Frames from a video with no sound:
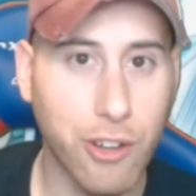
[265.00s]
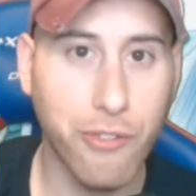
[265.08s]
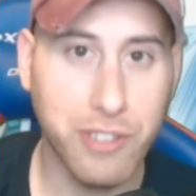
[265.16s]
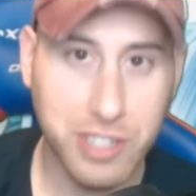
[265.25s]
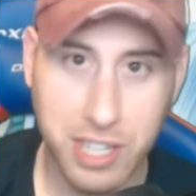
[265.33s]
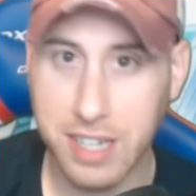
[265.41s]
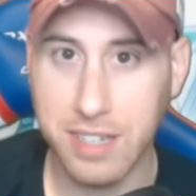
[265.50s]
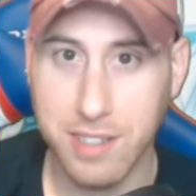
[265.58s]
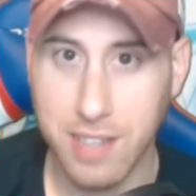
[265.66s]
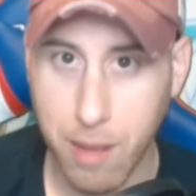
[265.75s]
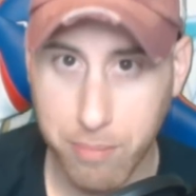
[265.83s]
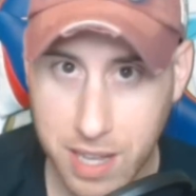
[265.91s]
Vegeta
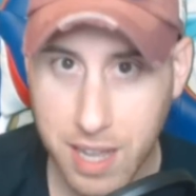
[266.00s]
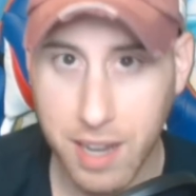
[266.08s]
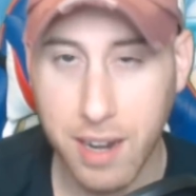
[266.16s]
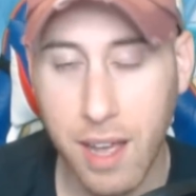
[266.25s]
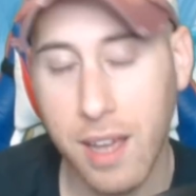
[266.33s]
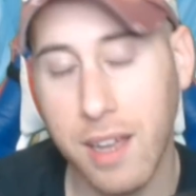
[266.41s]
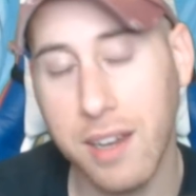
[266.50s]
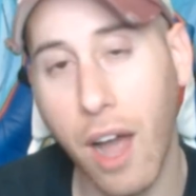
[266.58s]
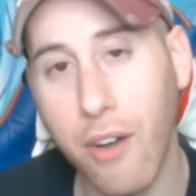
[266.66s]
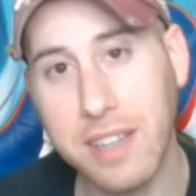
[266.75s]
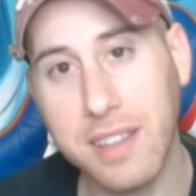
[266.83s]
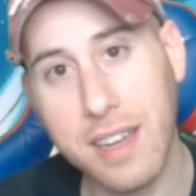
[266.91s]
stepped in.
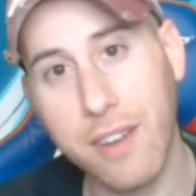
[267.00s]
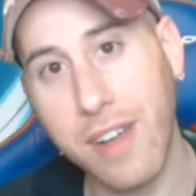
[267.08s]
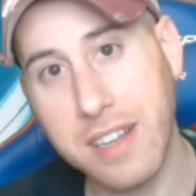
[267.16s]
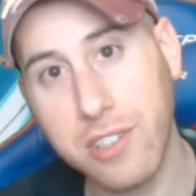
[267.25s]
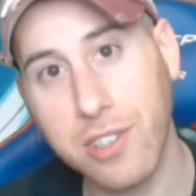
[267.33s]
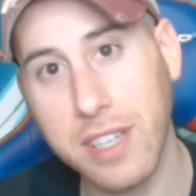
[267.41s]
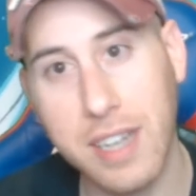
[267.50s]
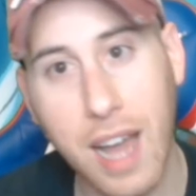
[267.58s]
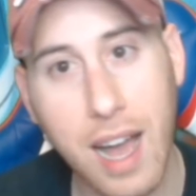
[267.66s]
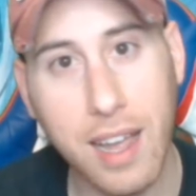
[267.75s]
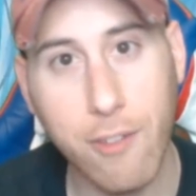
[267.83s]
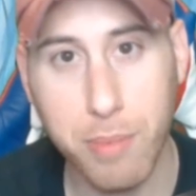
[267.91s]
Now, he did eventually
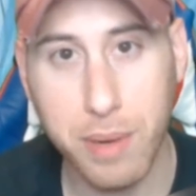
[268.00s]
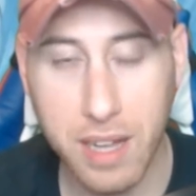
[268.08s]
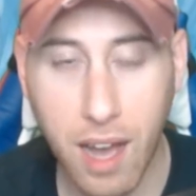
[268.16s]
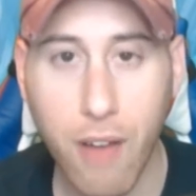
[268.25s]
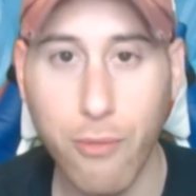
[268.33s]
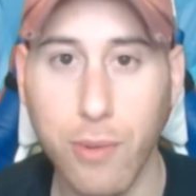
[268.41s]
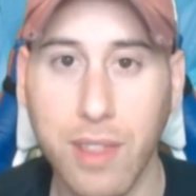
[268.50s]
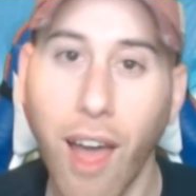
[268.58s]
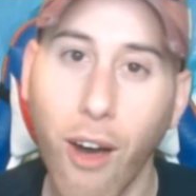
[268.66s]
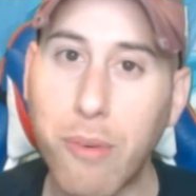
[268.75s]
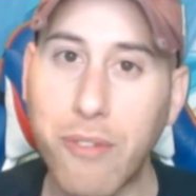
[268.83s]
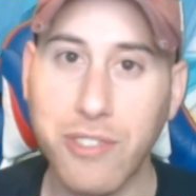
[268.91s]
knock everybody off with the
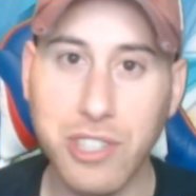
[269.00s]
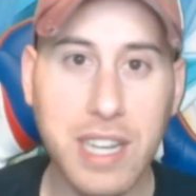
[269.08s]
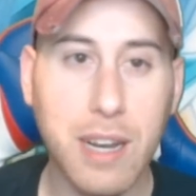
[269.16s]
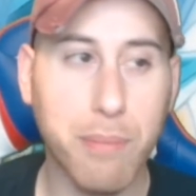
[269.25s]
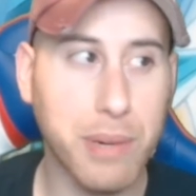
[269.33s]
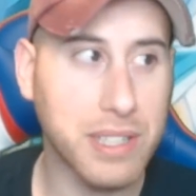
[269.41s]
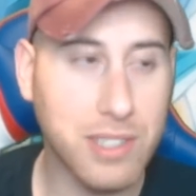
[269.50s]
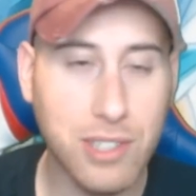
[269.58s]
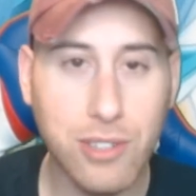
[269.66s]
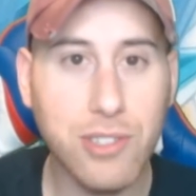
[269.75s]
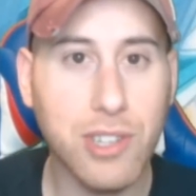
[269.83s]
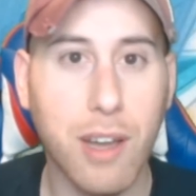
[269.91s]
help of Vegeta, but he
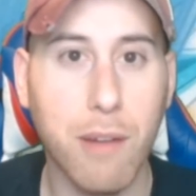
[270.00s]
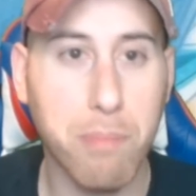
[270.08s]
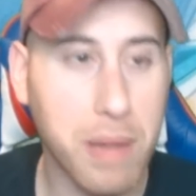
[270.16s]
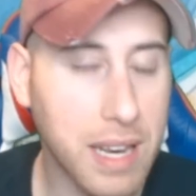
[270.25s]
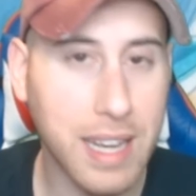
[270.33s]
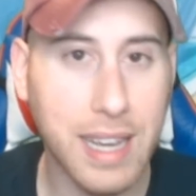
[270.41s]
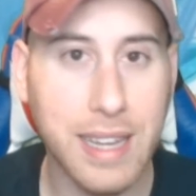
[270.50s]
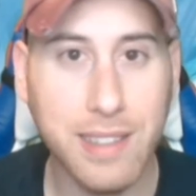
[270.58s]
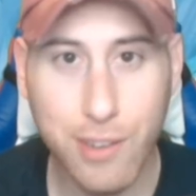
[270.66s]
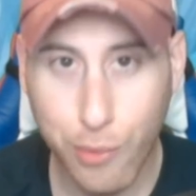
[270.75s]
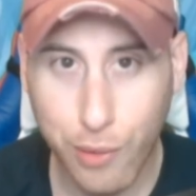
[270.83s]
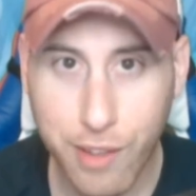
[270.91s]
still took a beating and
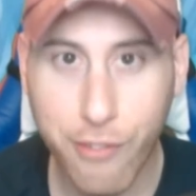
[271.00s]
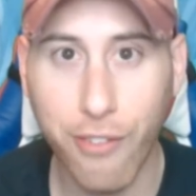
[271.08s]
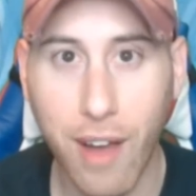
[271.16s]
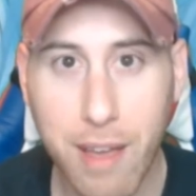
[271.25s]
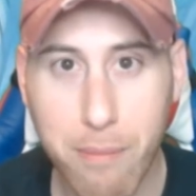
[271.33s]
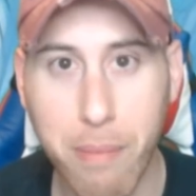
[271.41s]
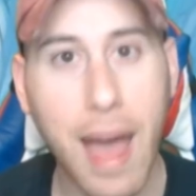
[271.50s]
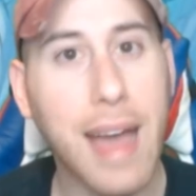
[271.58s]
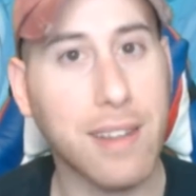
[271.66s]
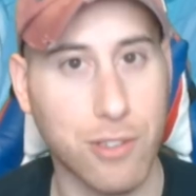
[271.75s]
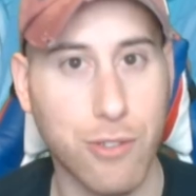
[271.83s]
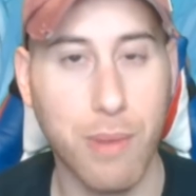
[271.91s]
didn't really fight
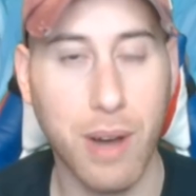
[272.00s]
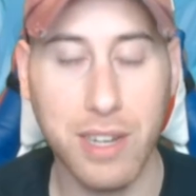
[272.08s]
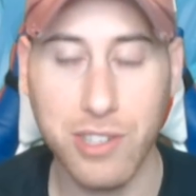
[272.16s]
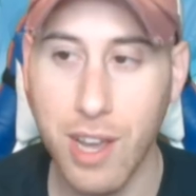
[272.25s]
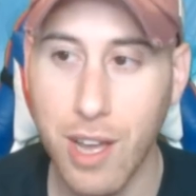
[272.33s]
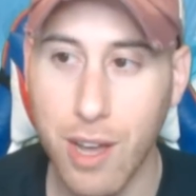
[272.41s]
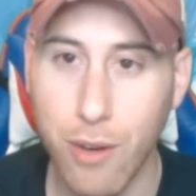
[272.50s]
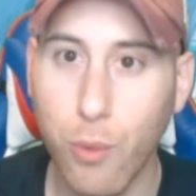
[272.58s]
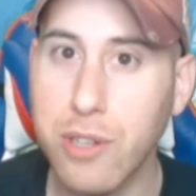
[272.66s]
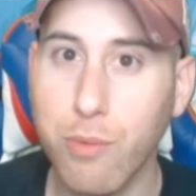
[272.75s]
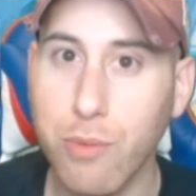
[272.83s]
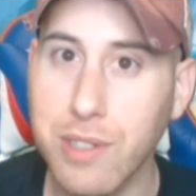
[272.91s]
back too much,
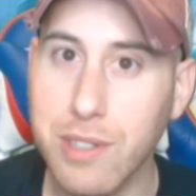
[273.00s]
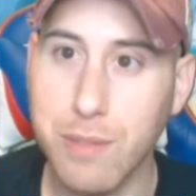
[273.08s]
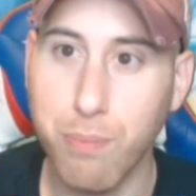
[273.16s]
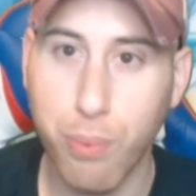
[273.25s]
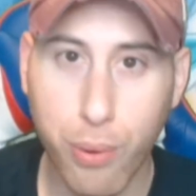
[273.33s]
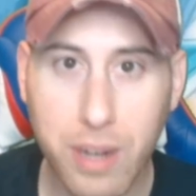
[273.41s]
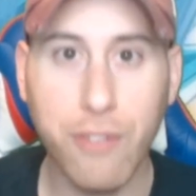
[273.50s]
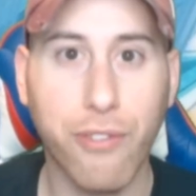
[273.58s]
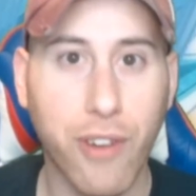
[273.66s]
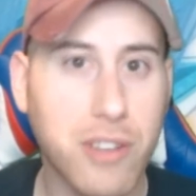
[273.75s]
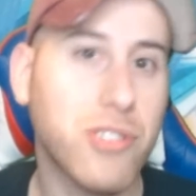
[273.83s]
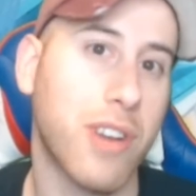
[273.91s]
which was pretty
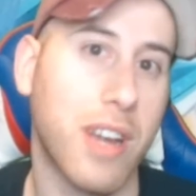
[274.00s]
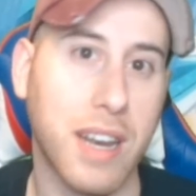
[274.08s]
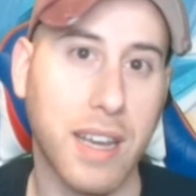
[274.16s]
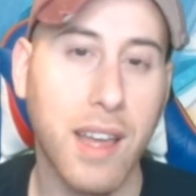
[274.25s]
frustrating.